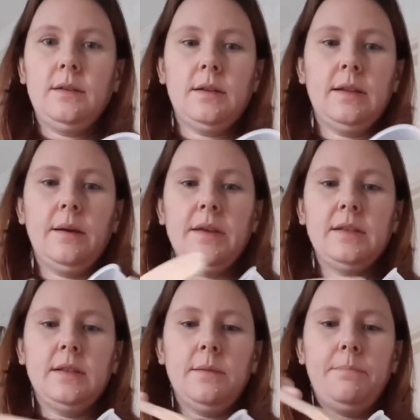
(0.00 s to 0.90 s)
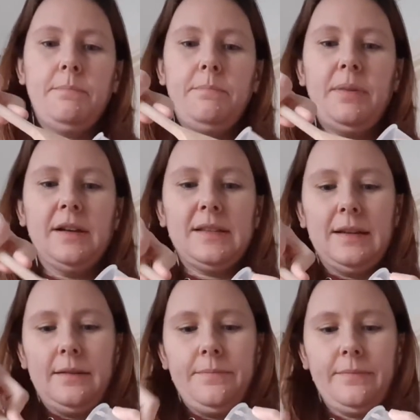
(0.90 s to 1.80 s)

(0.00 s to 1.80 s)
And now using the butter.